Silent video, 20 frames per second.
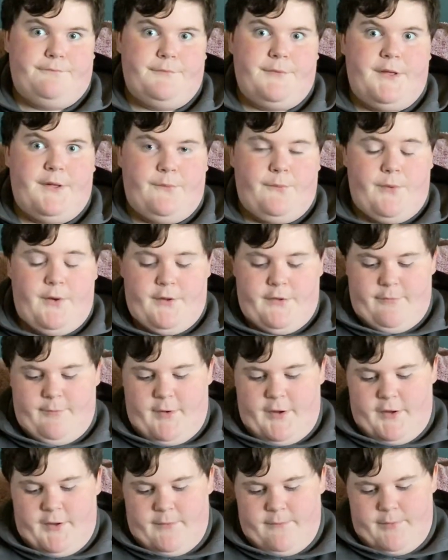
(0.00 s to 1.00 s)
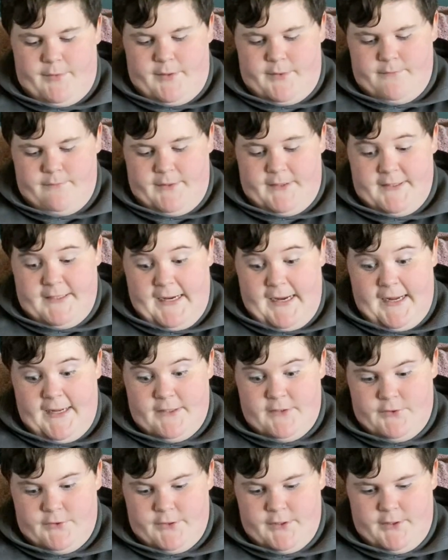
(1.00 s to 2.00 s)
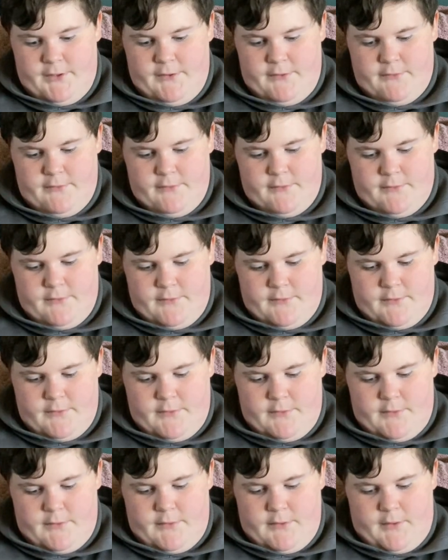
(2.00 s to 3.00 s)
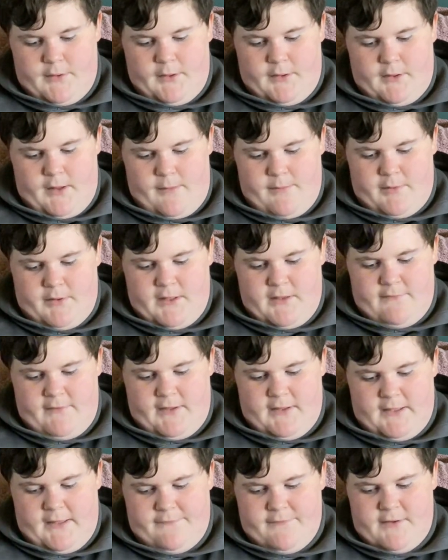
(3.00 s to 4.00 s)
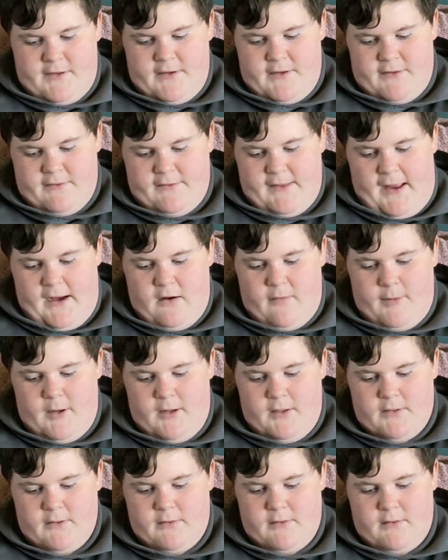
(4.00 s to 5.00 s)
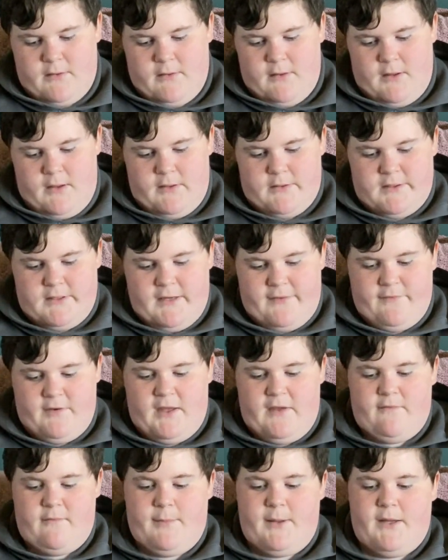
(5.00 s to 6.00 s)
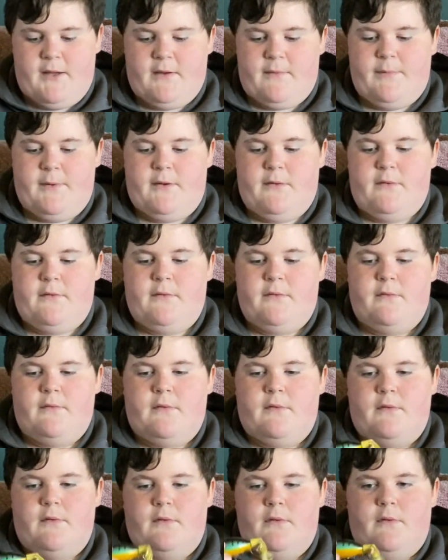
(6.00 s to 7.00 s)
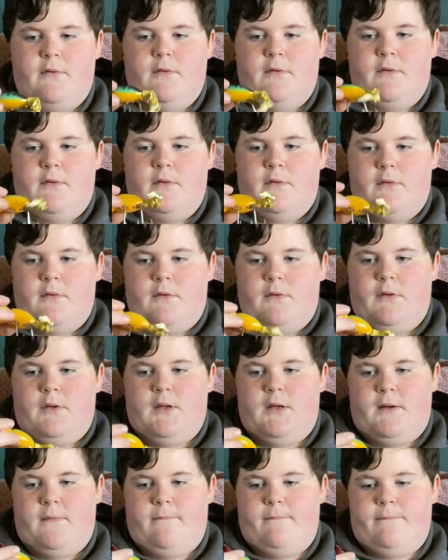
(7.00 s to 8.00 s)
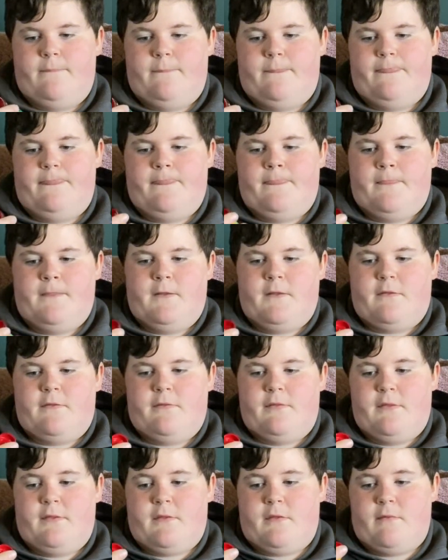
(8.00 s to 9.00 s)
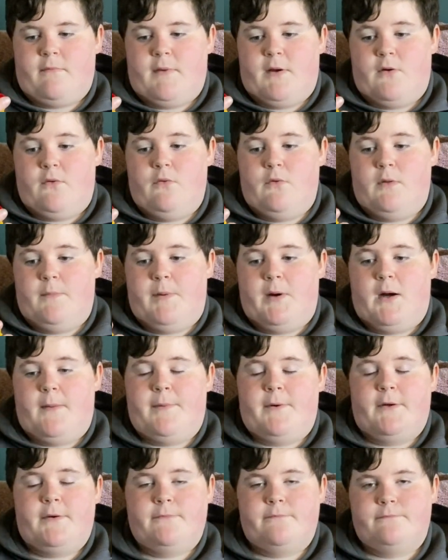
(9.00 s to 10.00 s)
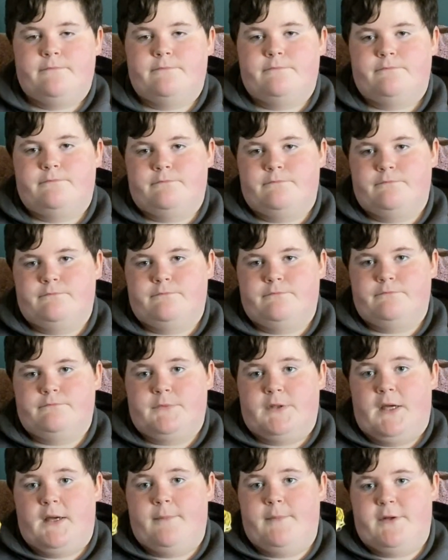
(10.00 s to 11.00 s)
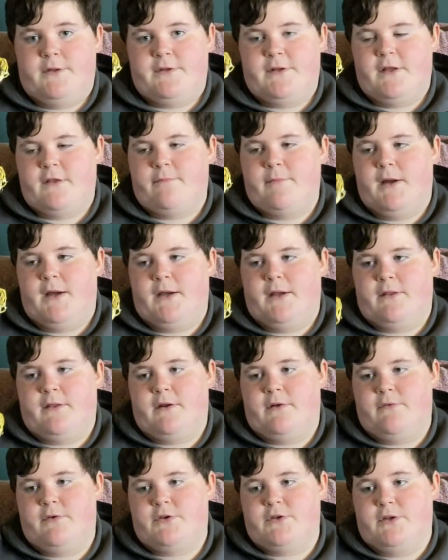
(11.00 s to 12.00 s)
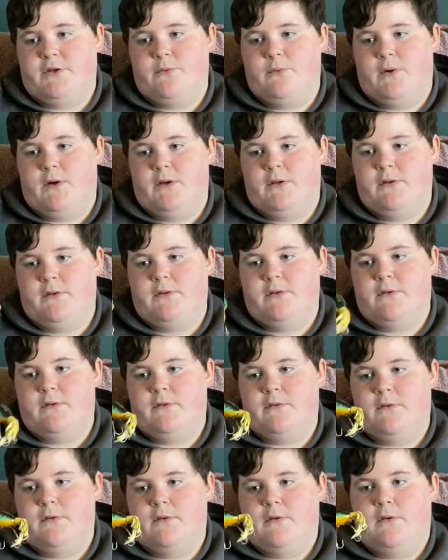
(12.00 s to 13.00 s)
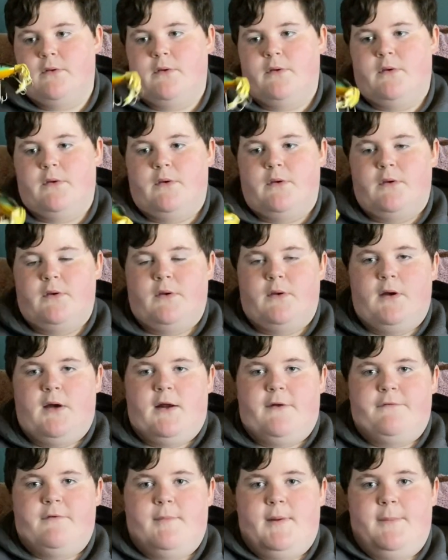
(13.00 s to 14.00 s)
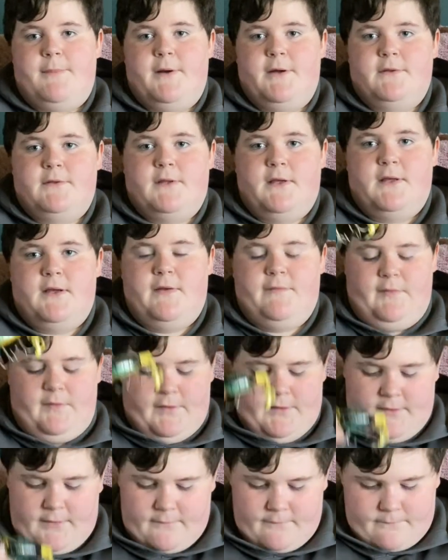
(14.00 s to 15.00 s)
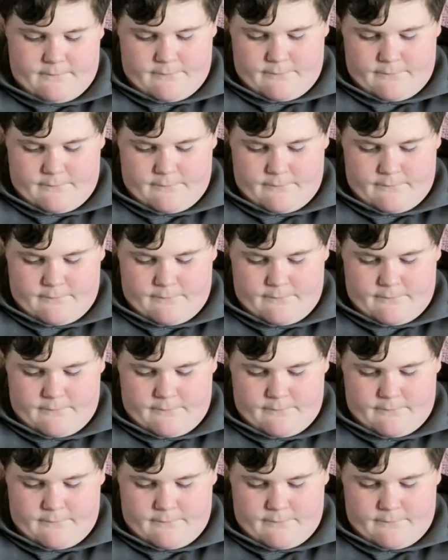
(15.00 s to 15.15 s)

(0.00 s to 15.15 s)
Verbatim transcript: it was mine, but my dad took it because I believe I left it in his tackle box and he never gave it back. But yeah, this is my hula popper. I'm gonna say it's mine because it originally was. Got it for my birthday and everything.